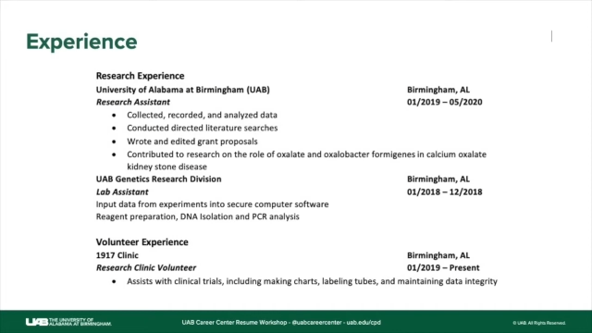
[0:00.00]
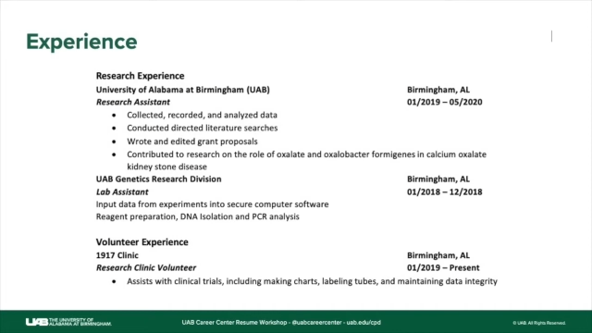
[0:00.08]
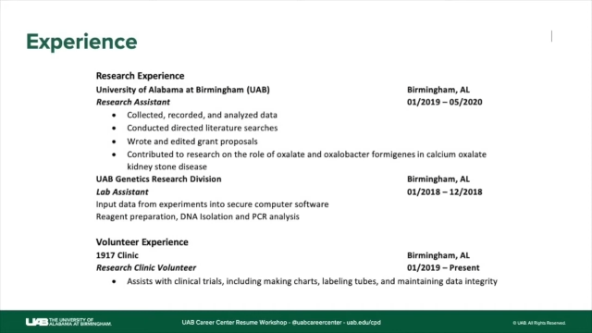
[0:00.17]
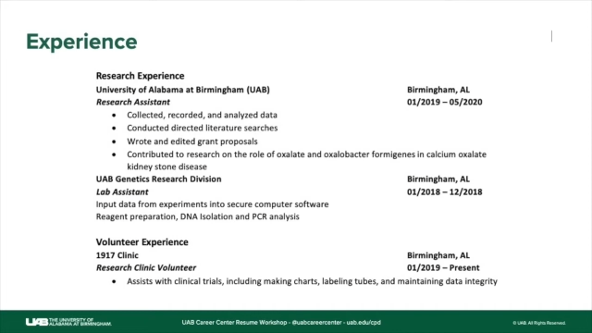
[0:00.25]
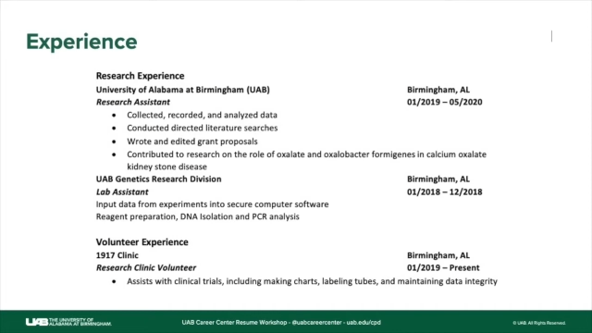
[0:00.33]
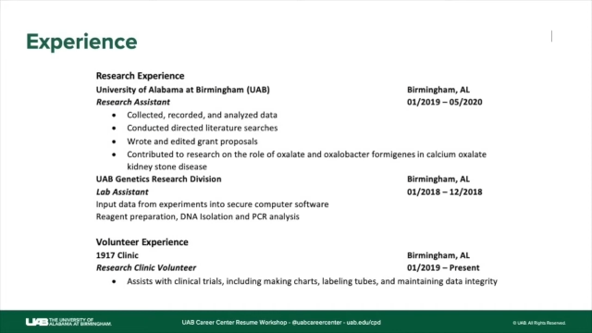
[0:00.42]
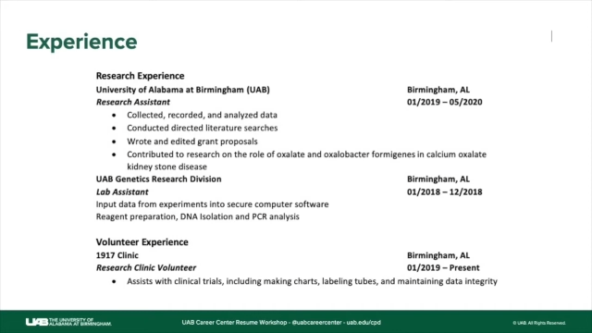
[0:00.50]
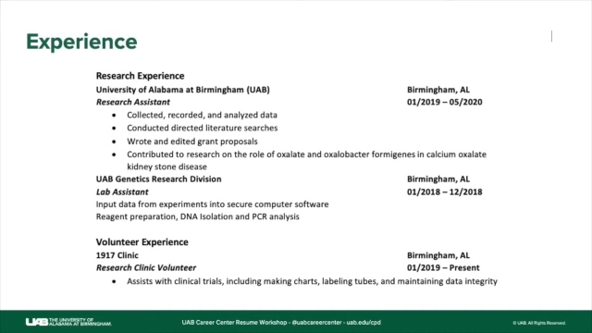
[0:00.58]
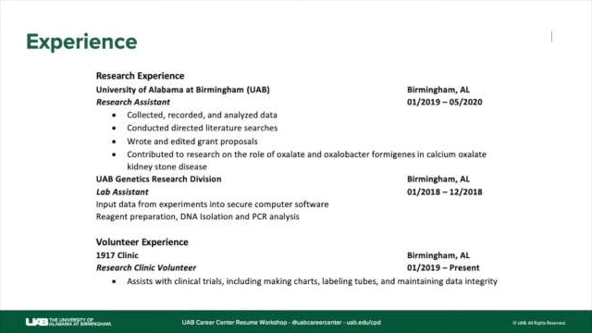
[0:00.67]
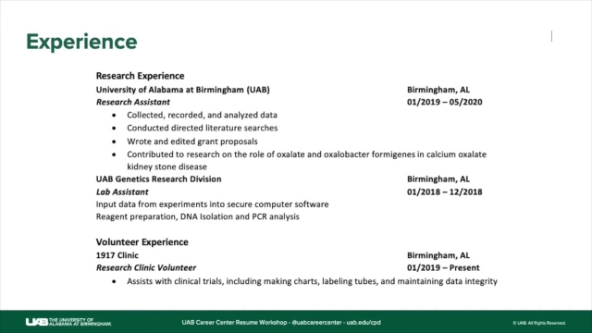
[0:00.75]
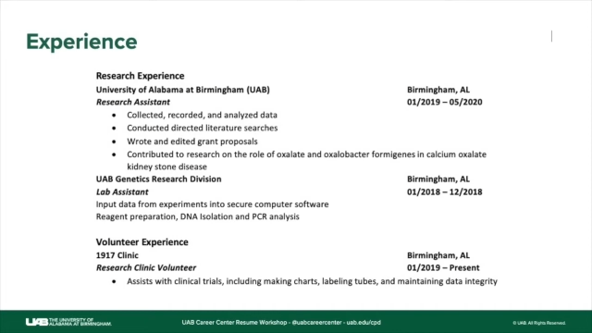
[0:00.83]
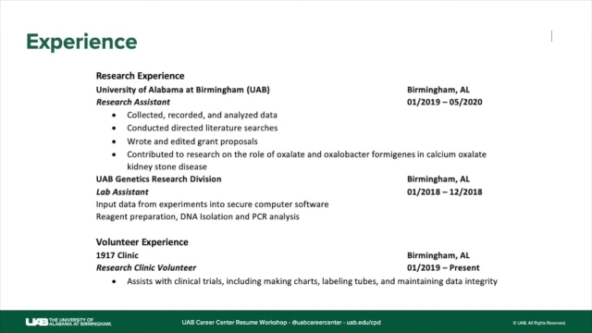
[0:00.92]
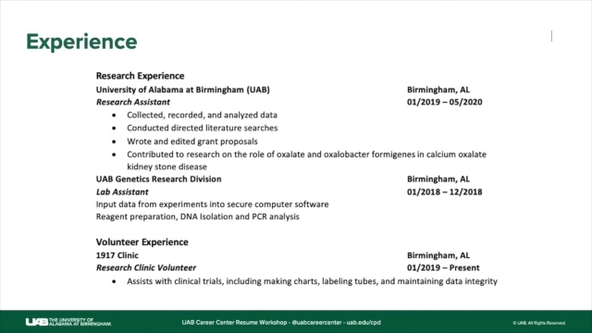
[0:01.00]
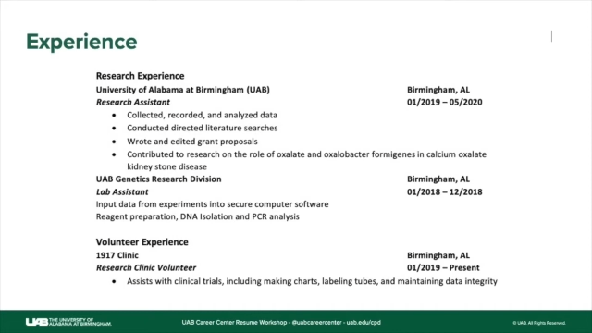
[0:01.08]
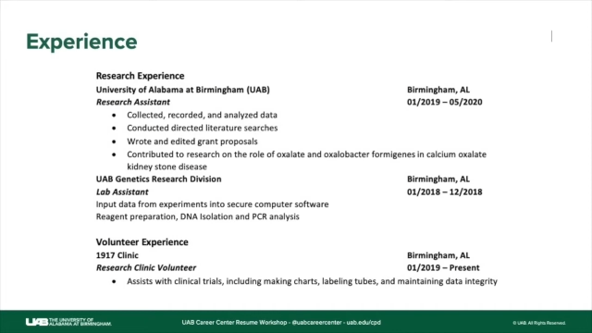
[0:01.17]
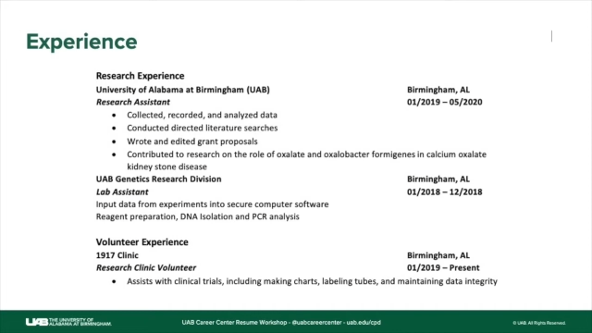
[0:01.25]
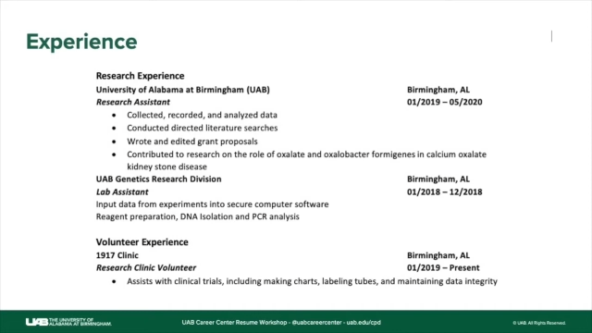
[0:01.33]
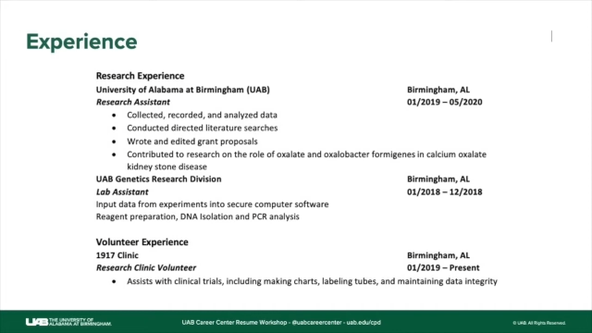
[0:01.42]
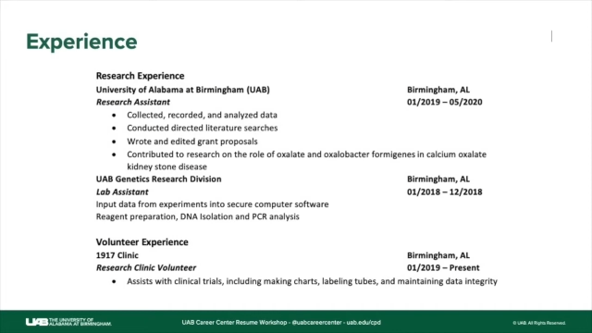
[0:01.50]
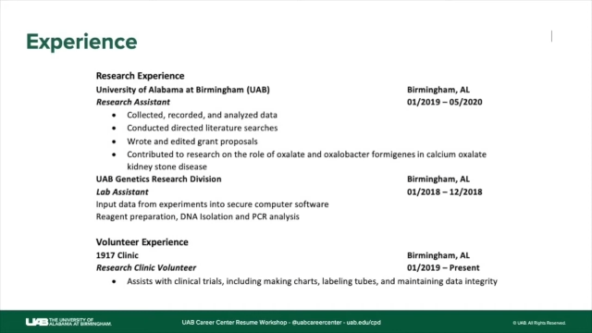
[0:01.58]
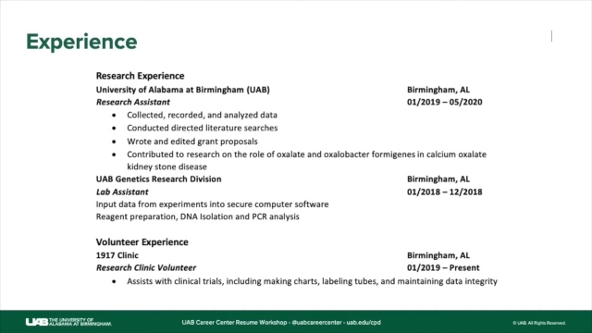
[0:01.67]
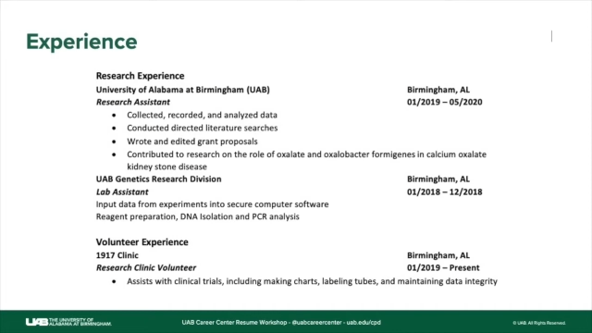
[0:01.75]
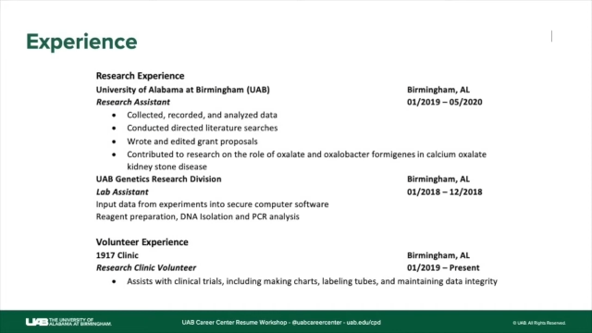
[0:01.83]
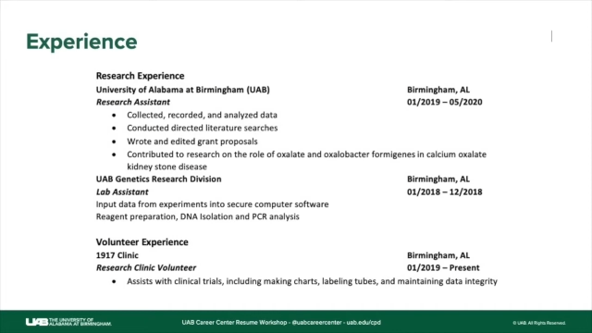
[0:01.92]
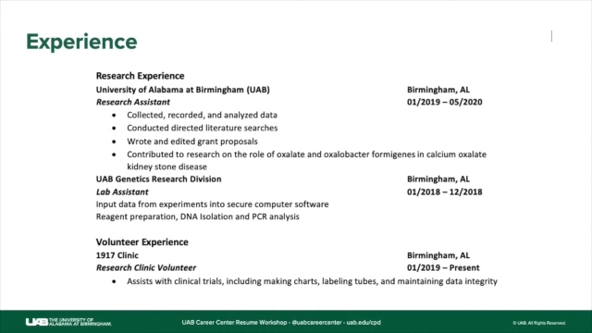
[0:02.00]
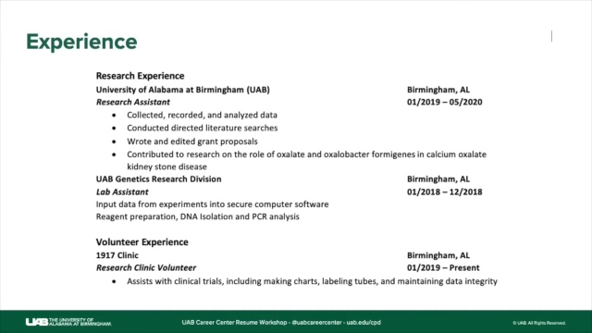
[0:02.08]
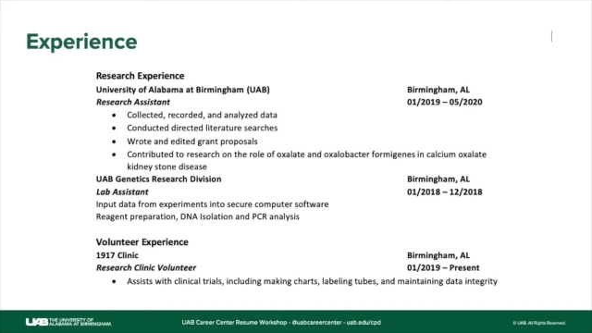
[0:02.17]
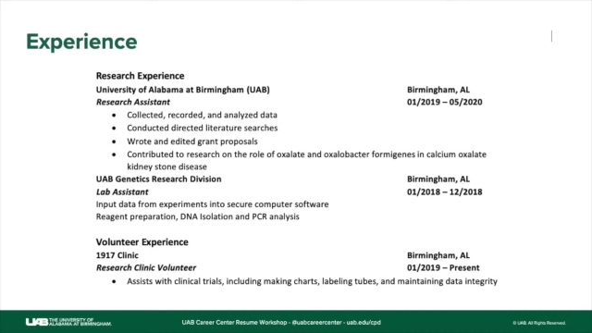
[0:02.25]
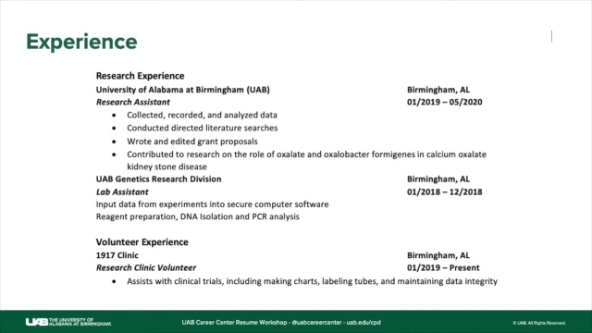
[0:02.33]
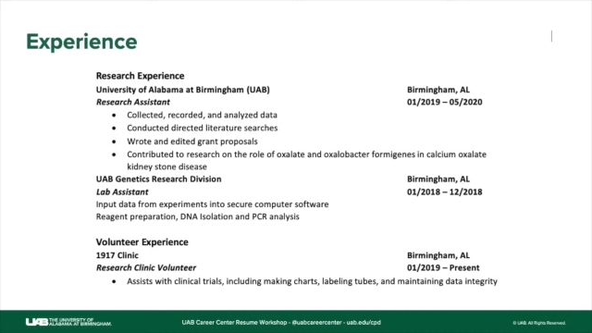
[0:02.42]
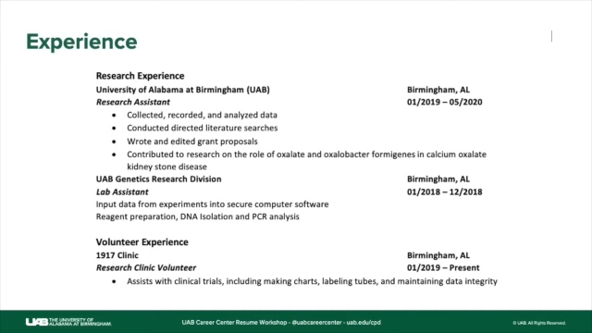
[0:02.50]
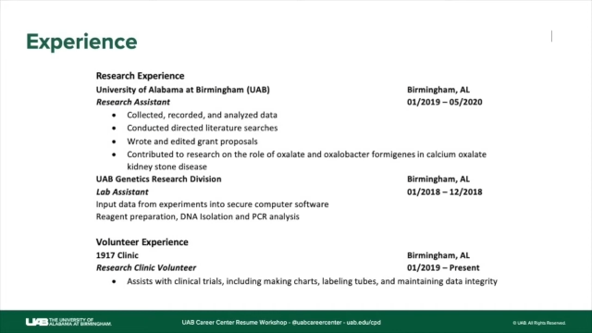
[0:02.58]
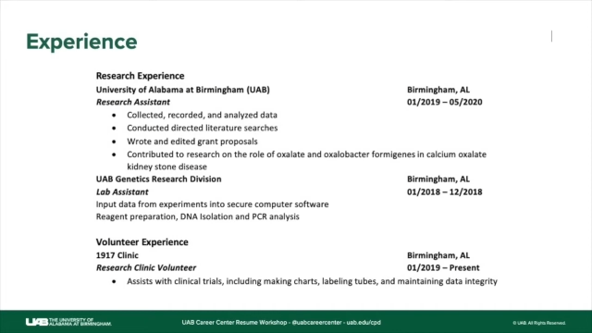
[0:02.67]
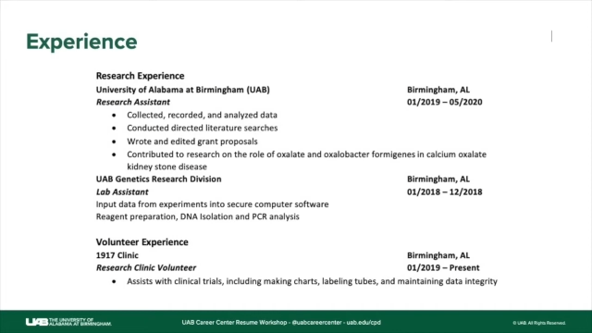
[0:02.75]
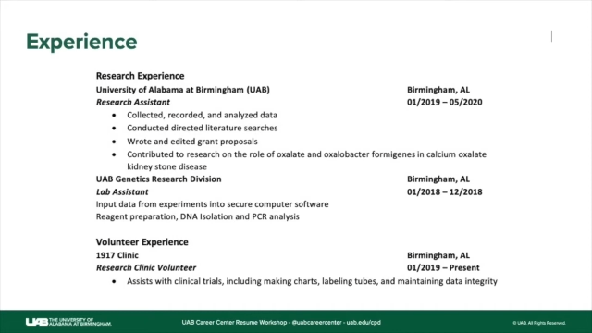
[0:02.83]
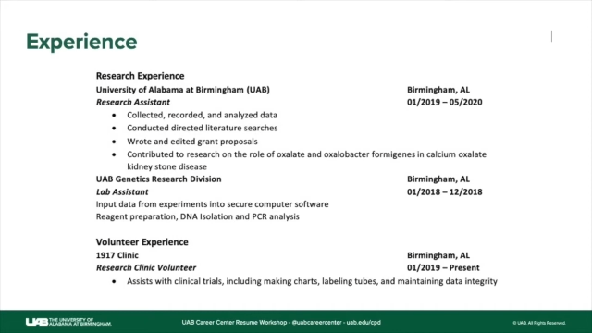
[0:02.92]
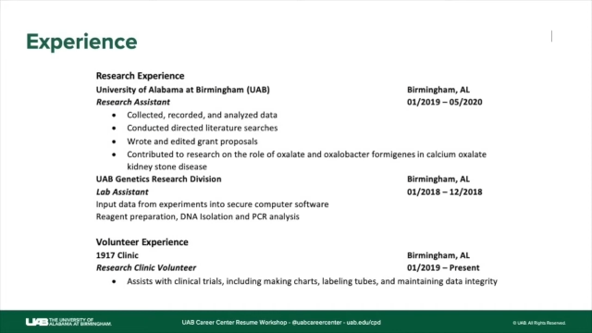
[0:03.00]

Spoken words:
[unreadable: no face in view]